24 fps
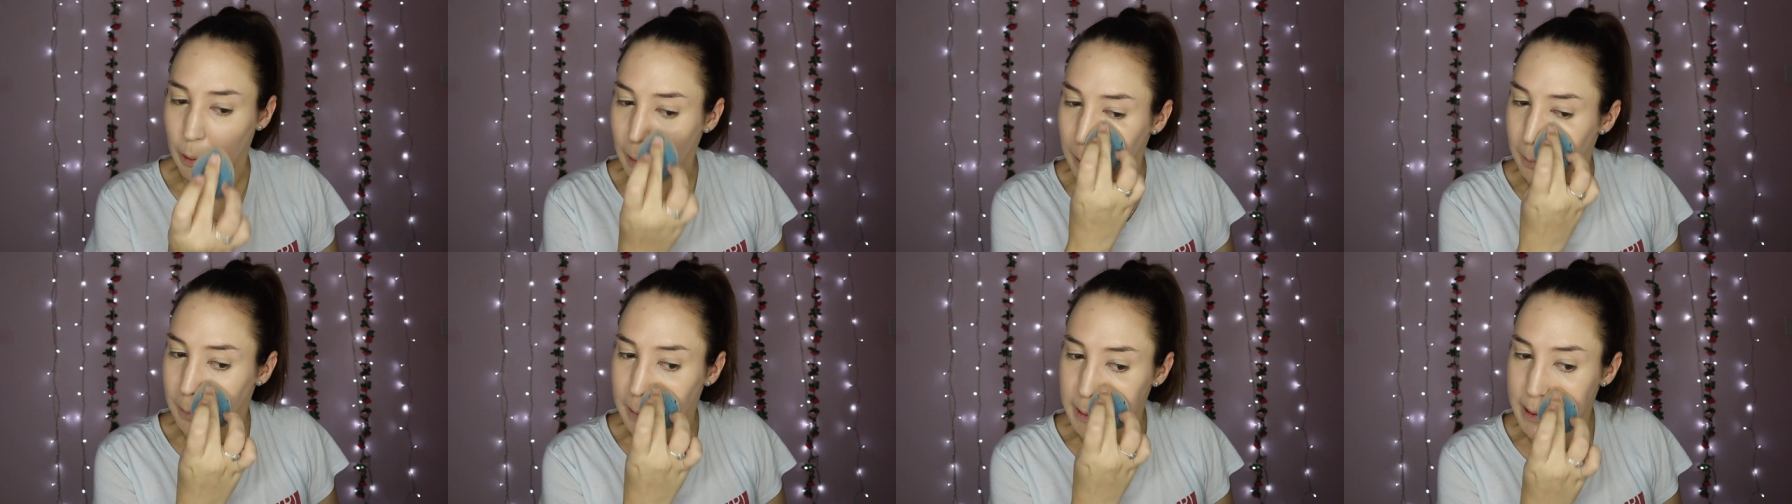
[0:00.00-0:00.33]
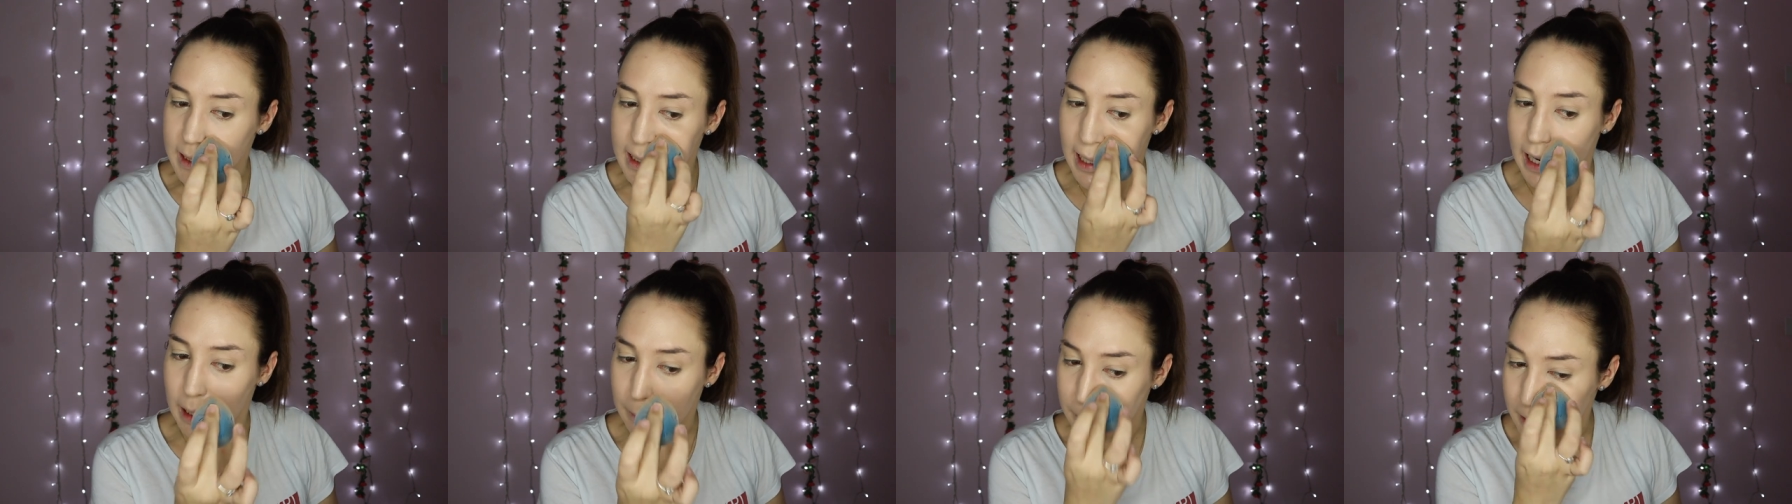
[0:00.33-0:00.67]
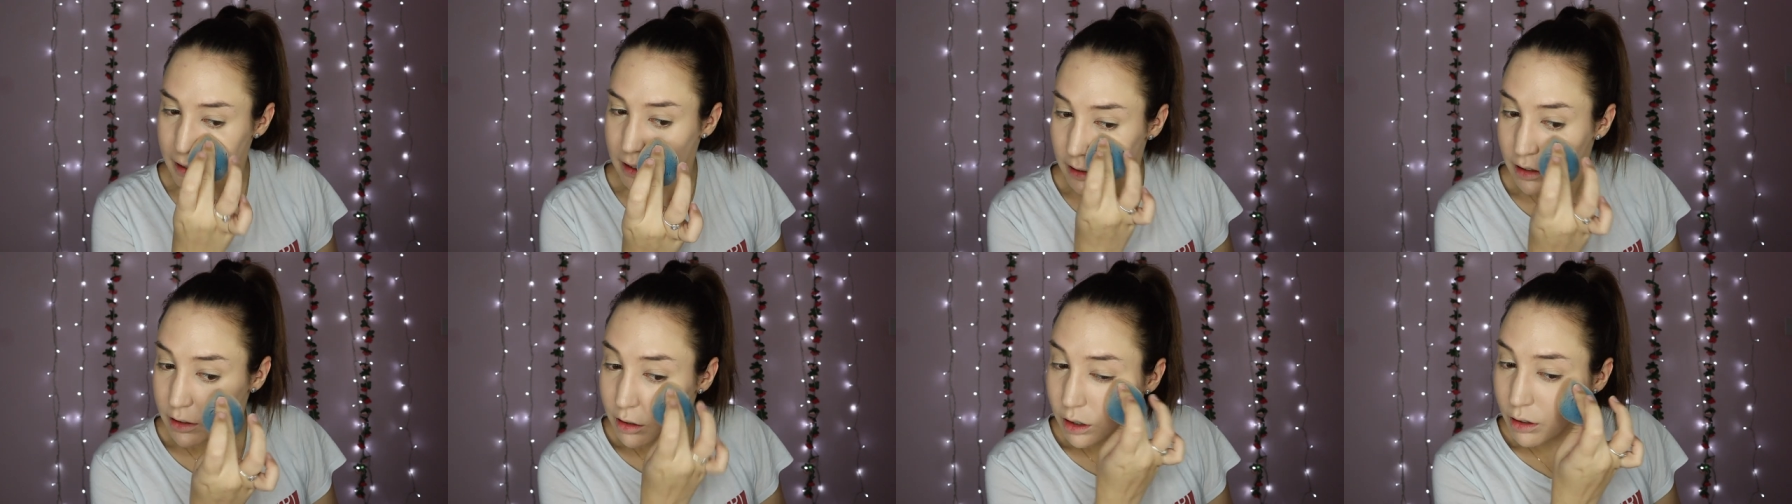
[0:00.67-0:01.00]
them to take me
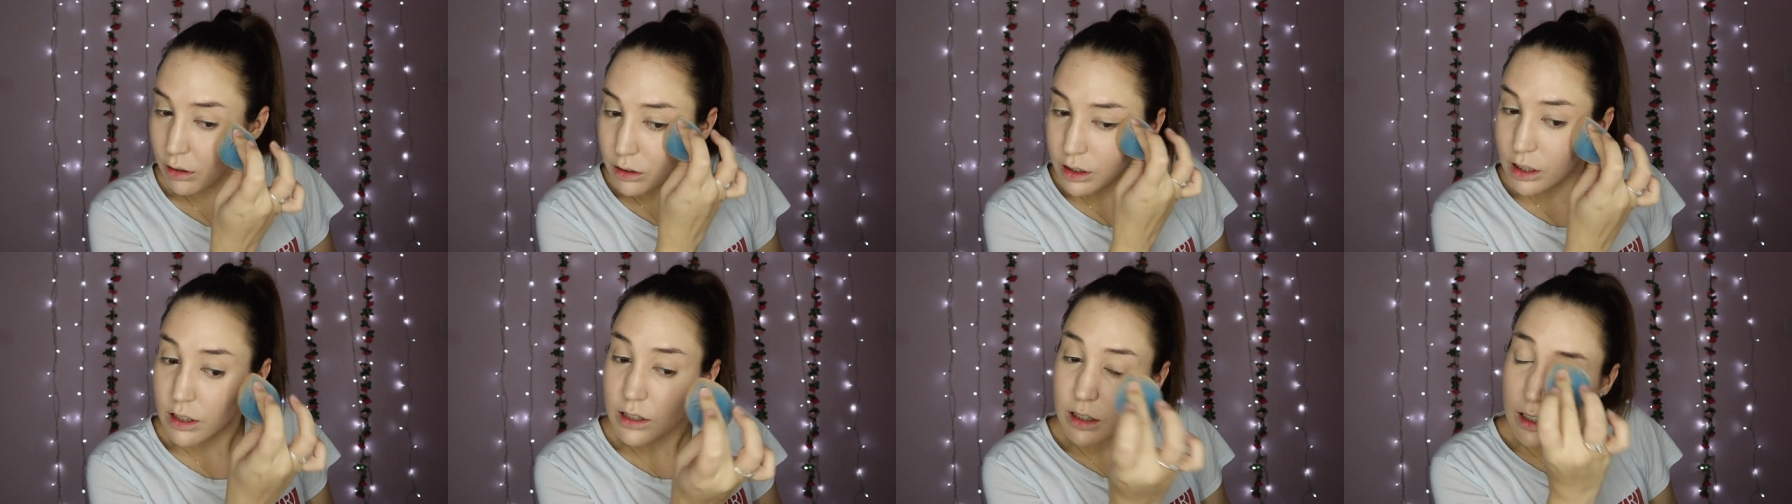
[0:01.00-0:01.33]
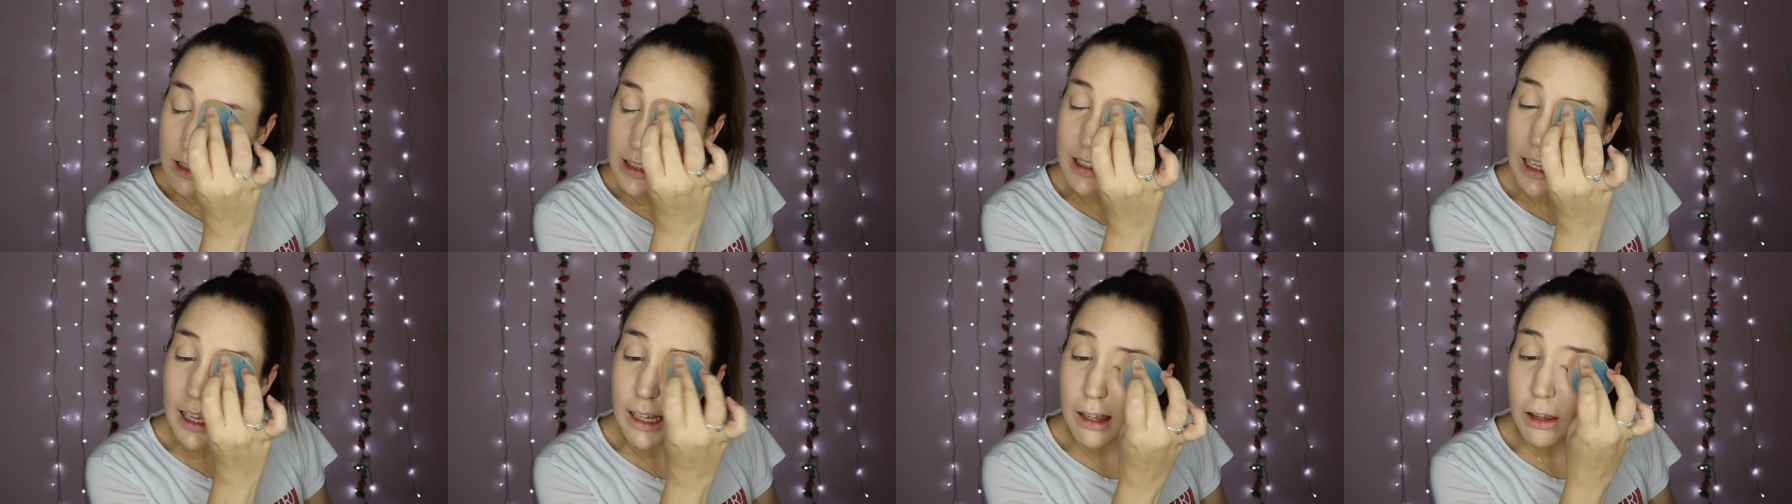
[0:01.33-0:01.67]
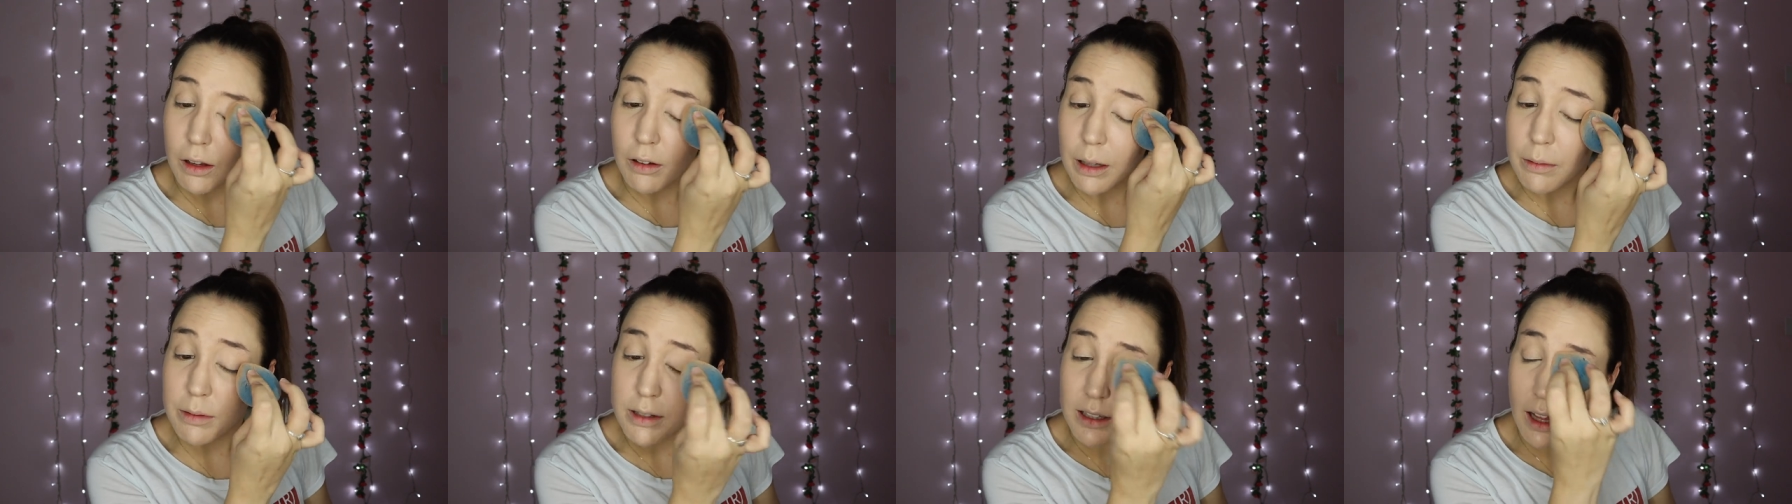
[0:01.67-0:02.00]
to the doctors because they
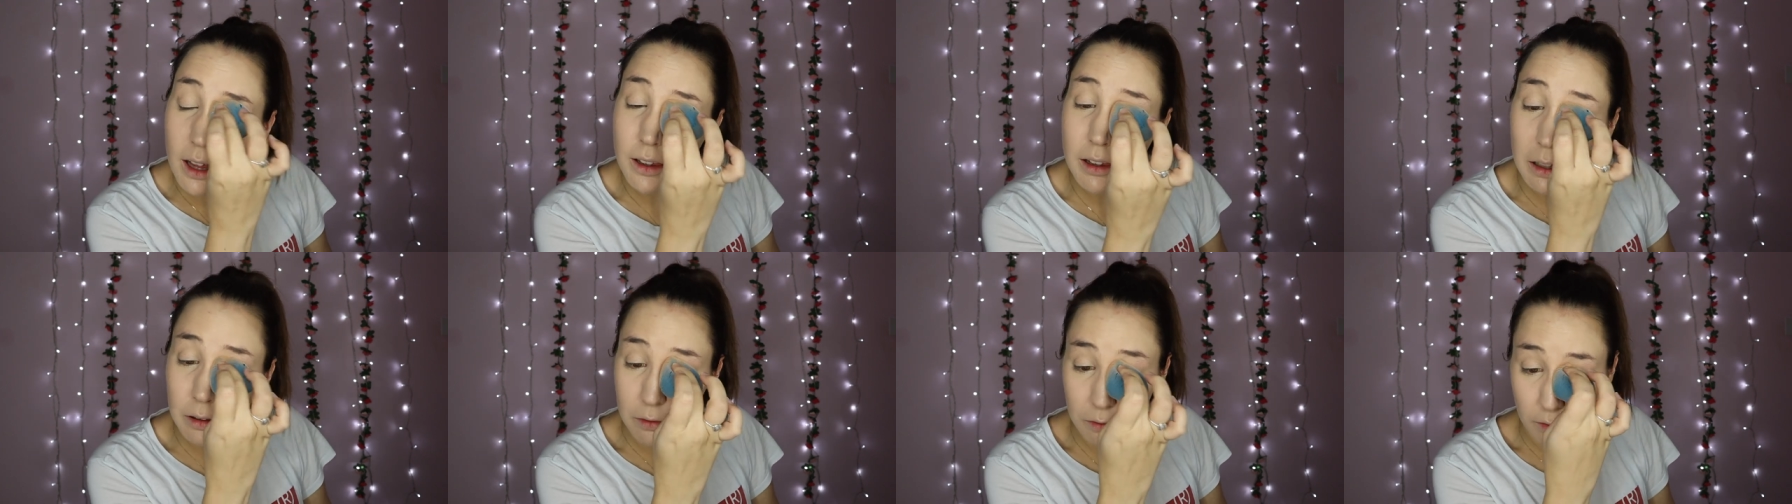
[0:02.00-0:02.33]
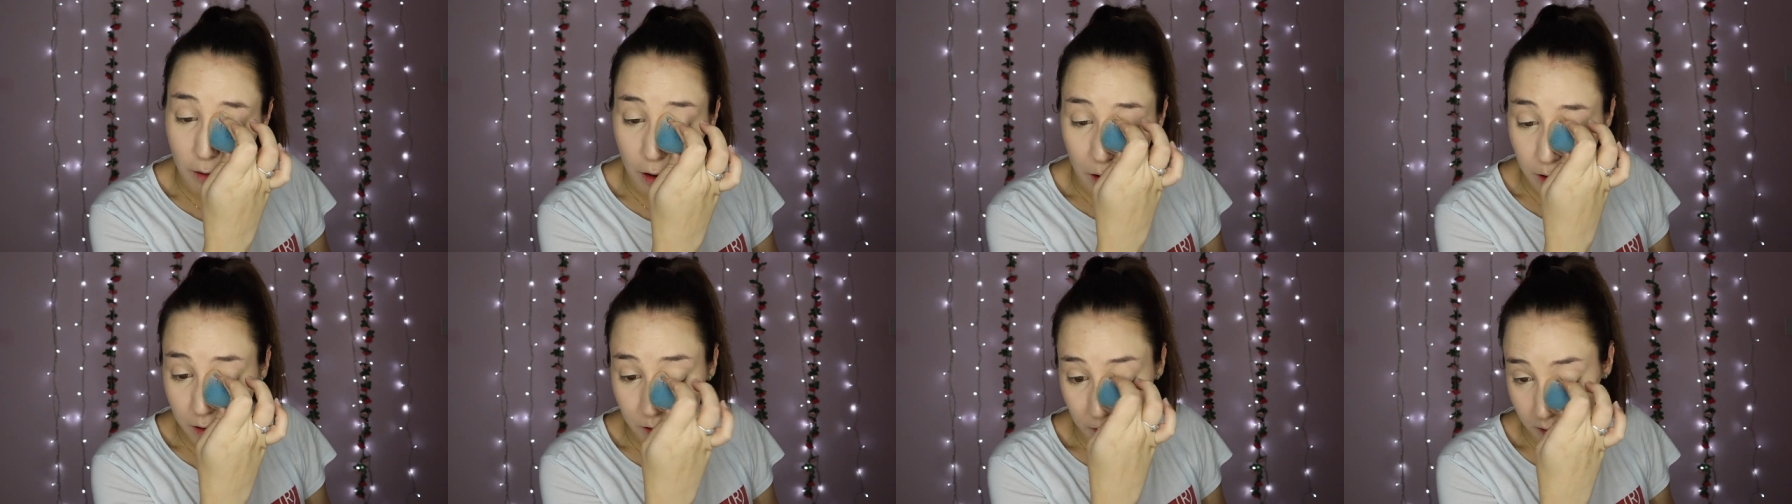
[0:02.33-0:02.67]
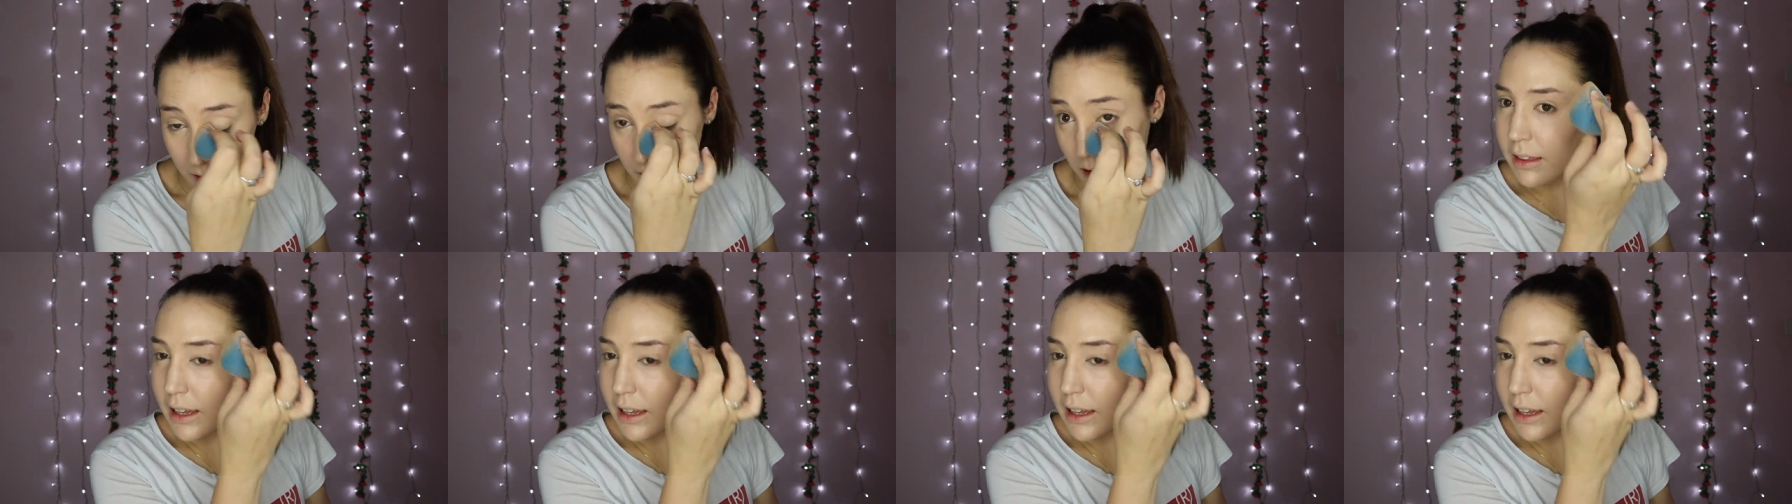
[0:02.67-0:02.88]
thought there was nothing wrong